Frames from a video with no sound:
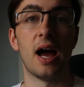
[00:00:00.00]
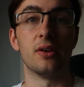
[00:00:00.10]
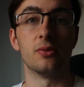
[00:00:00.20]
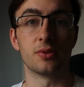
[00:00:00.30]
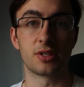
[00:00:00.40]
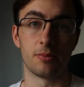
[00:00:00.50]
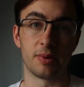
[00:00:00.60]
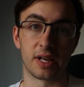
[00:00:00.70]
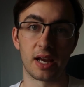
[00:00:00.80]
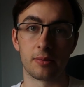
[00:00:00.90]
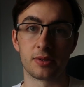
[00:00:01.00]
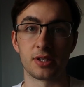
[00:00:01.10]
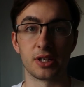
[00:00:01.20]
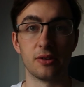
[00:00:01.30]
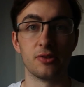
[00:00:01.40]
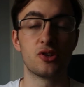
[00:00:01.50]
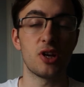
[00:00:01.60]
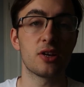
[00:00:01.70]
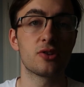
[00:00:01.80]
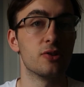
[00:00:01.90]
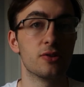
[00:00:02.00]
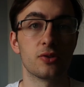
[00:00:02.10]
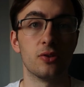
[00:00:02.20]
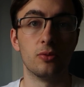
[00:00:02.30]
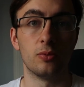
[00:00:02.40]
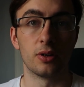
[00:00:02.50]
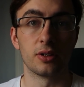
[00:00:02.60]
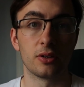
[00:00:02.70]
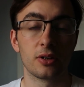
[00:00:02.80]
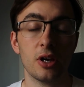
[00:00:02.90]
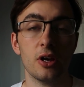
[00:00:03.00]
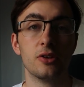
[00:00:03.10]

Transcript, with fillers: and also being able to use gestures or whatnot